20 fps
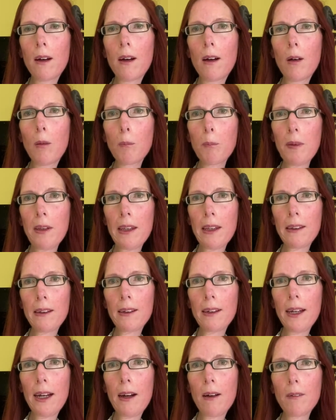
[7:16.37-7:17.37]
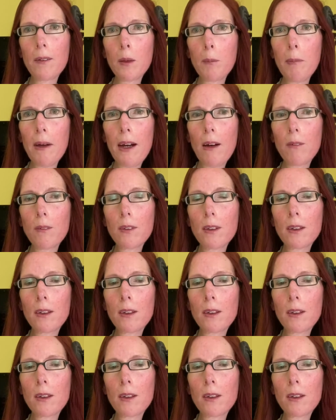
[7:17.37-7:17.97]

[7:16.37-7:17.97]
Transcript: being out and about